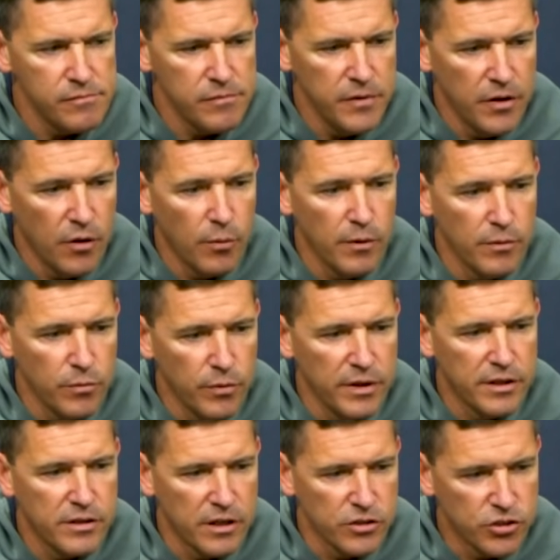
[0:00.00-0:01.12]
we
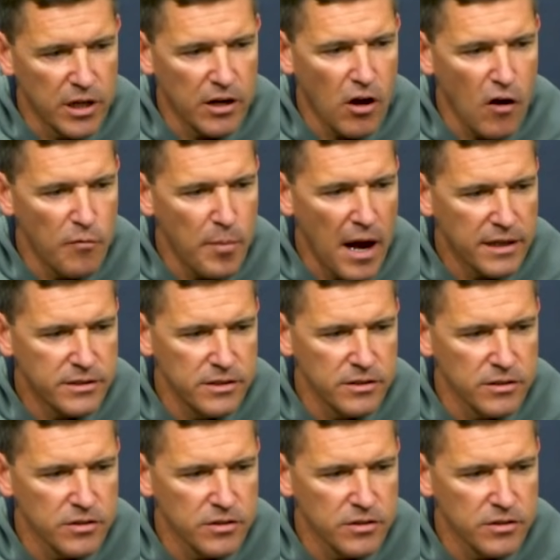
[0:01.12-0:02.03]
can check off boxes,